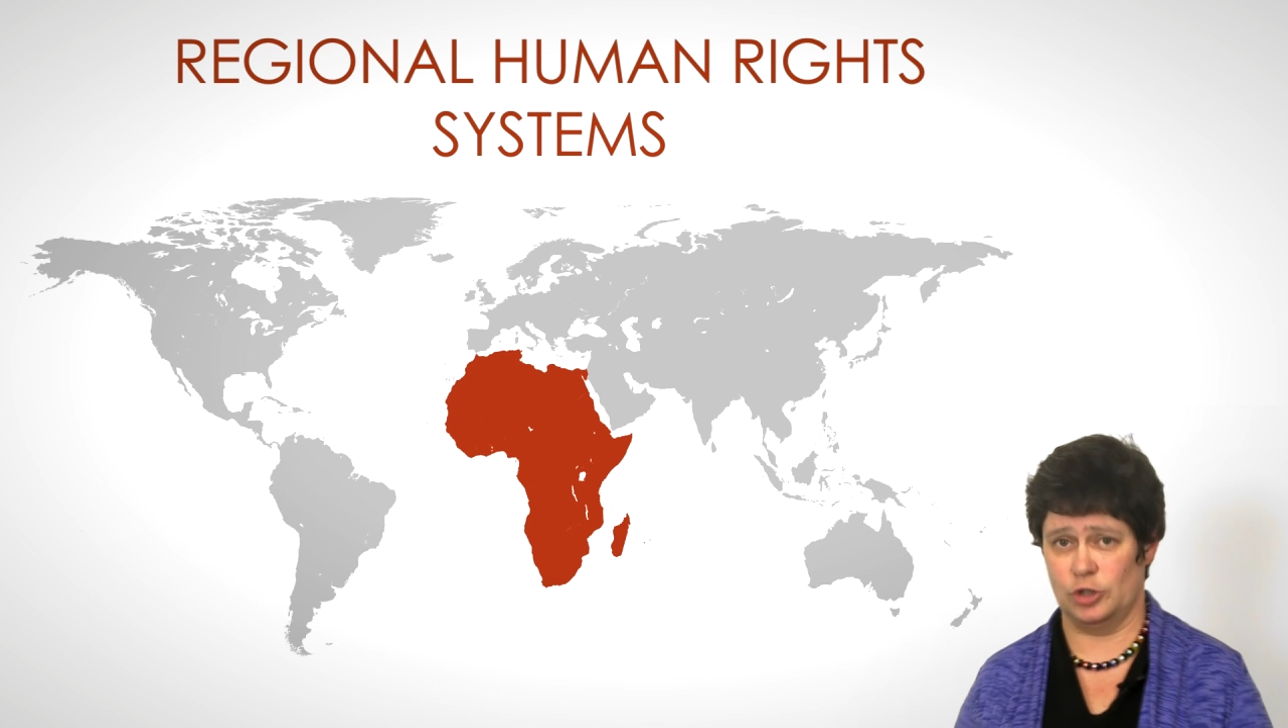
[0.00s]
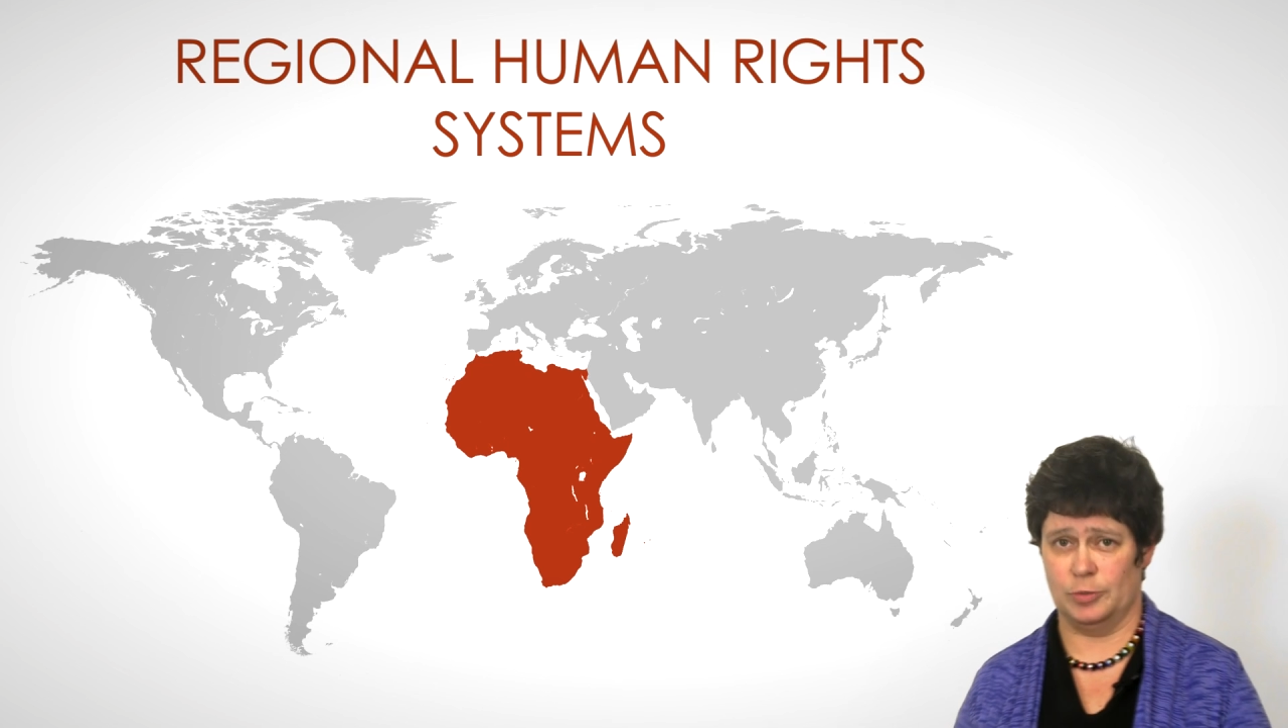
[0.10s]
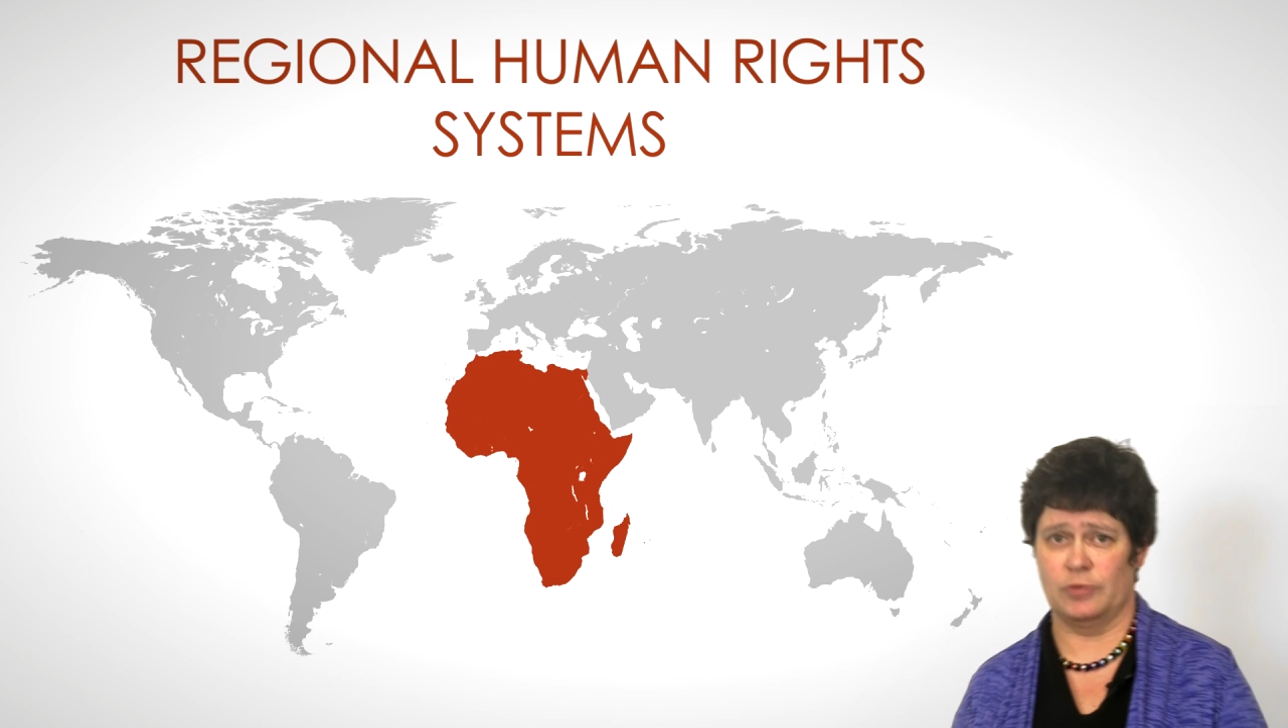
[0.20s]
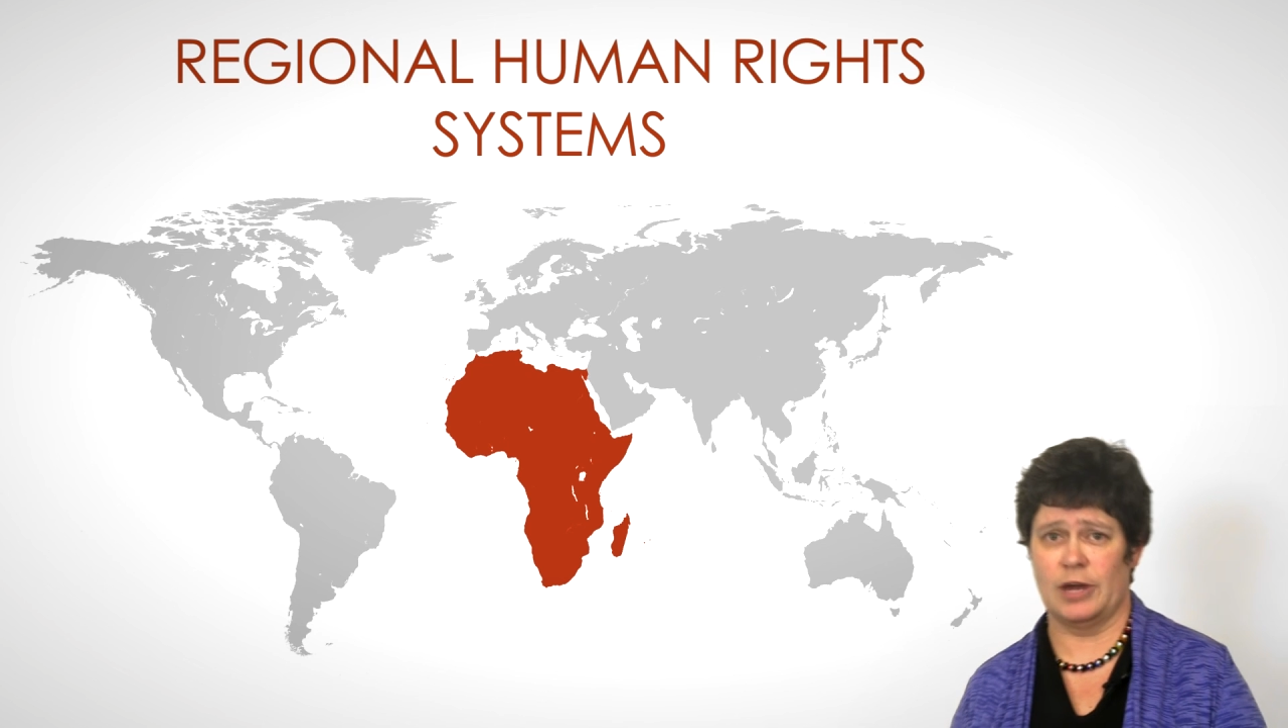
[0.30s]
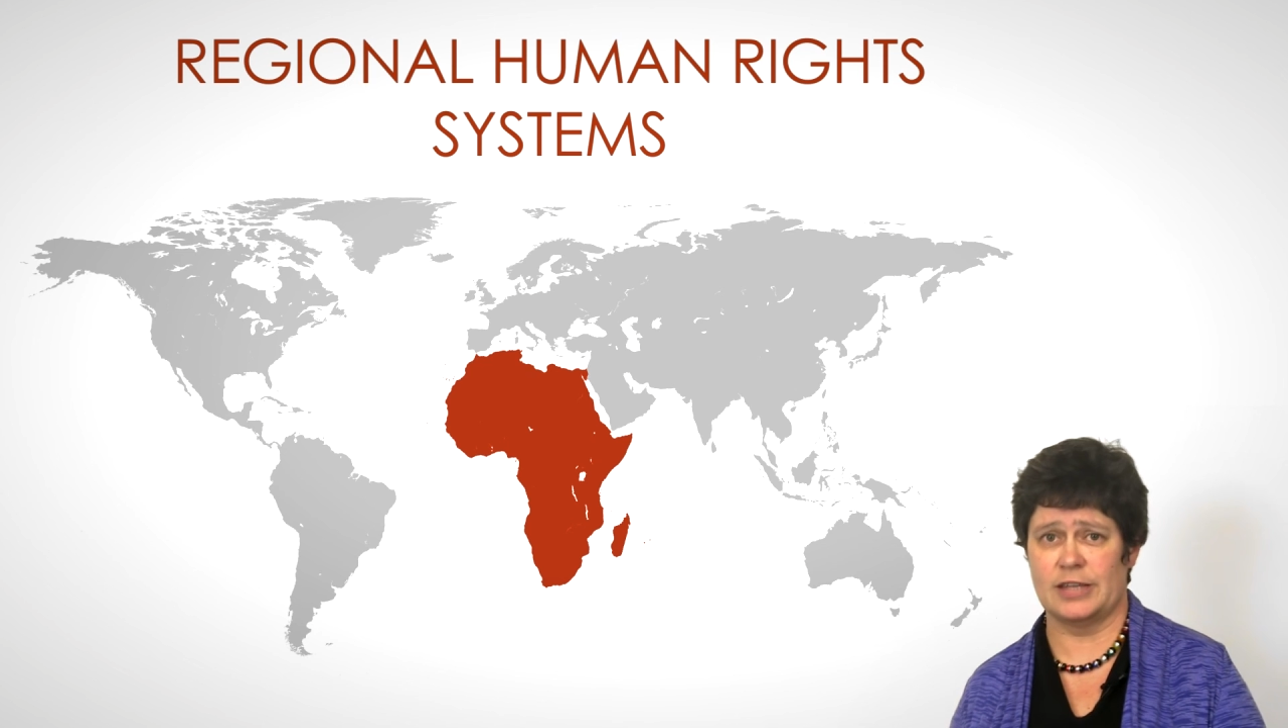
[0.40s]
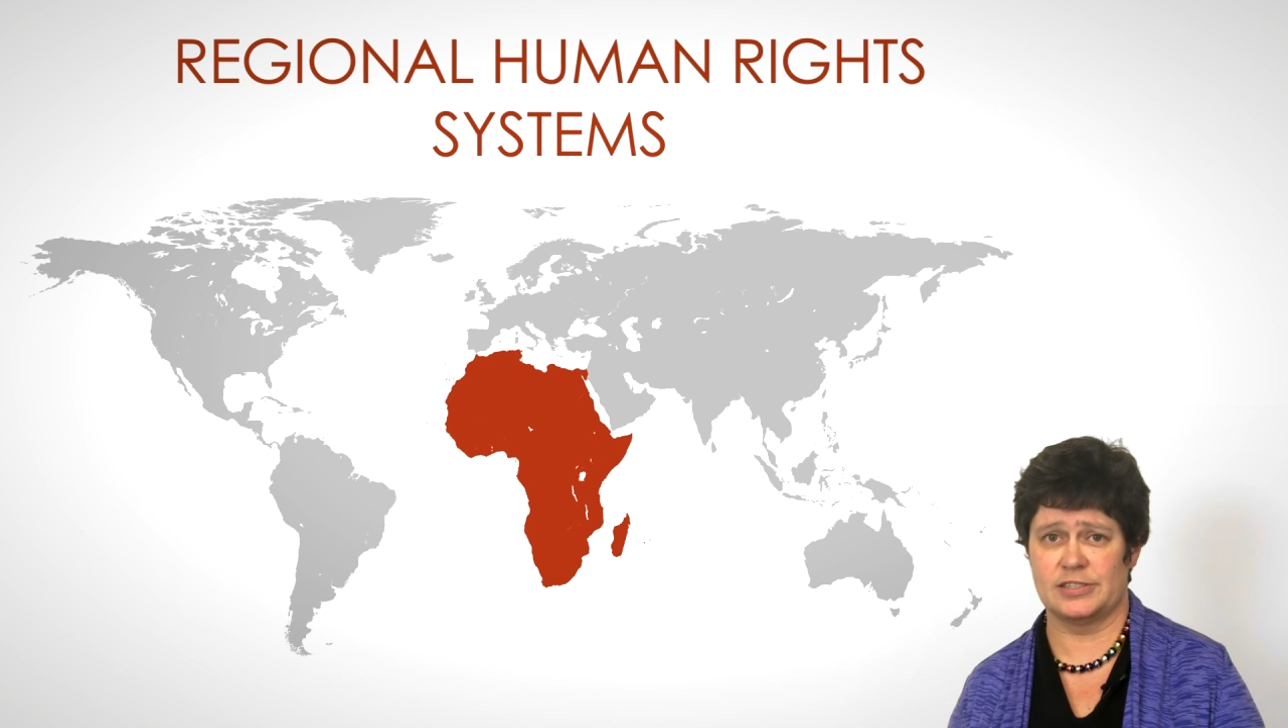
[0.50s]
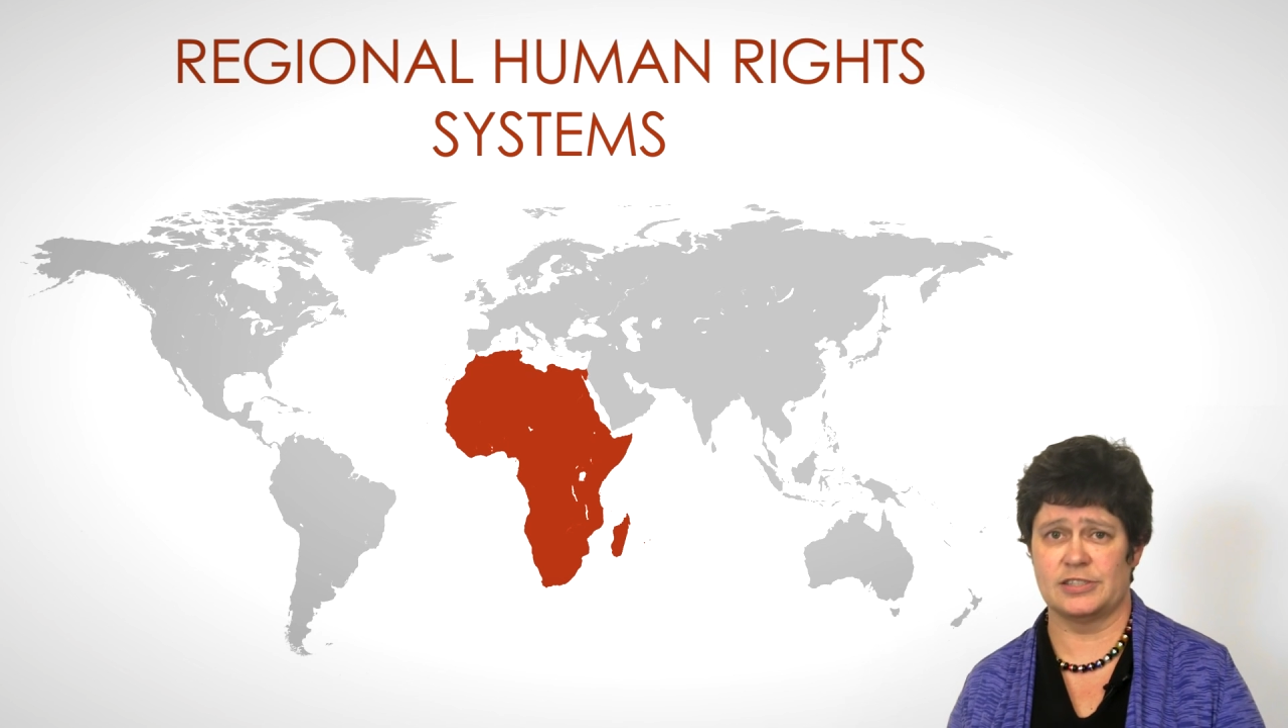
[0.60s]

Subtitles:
human rights